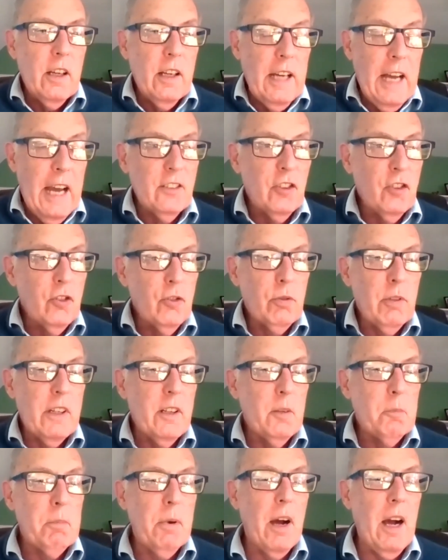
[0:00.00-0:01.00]

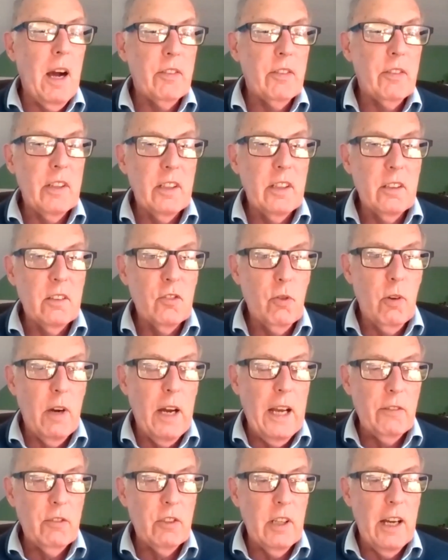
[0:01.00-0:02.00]
concentrated poverty
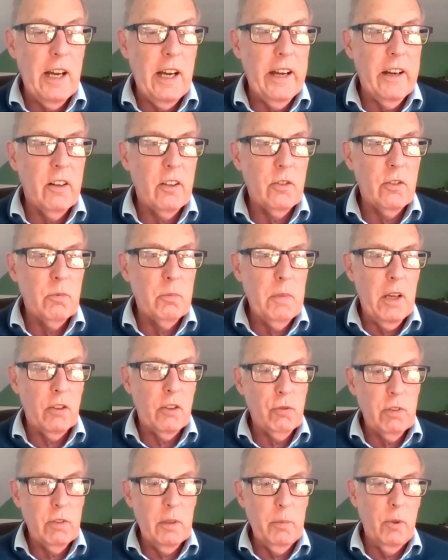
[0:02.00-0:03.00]
drives higher
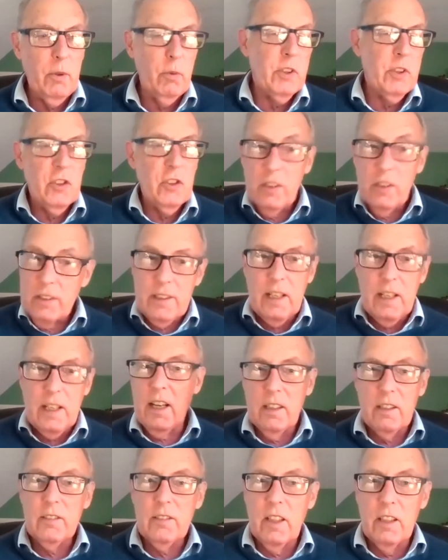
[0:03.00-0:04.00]
maltreatment, which is
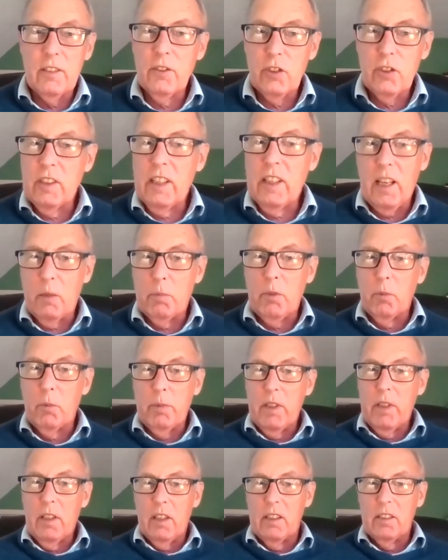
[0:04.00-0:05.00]
kind of understandable
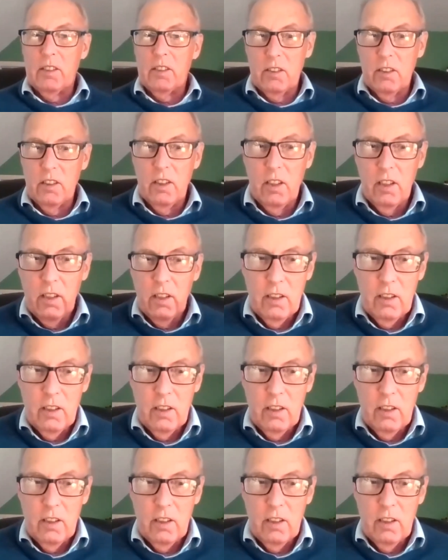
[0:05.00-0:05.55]
because,